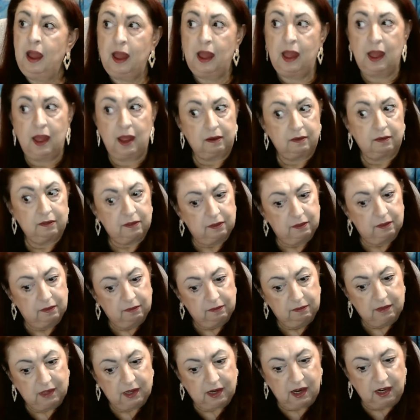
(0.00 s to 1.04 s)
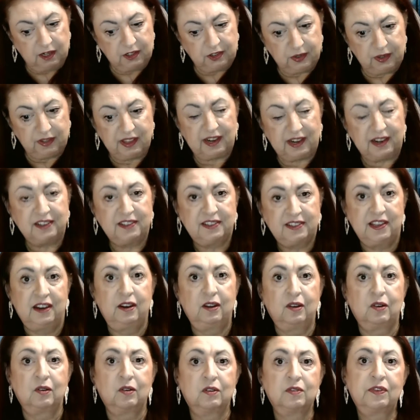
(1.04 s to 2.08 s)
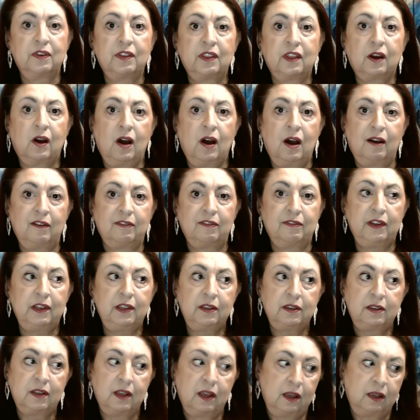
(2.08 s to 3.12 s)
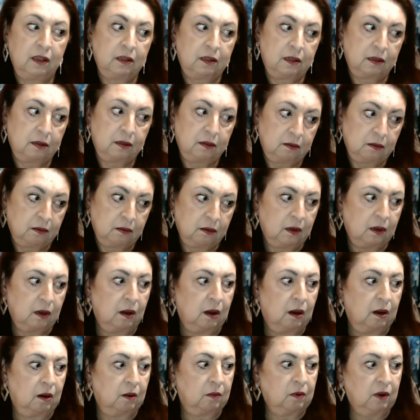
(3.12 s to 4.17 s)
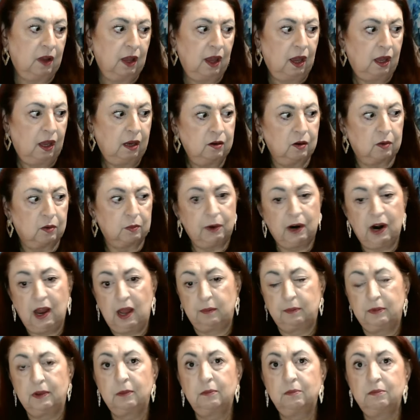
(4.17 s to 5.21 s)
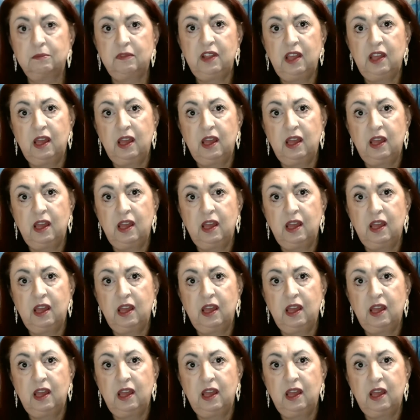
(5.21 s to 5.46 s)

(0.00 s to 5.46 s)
And the country that is sending over the coffee says, okay, no problem.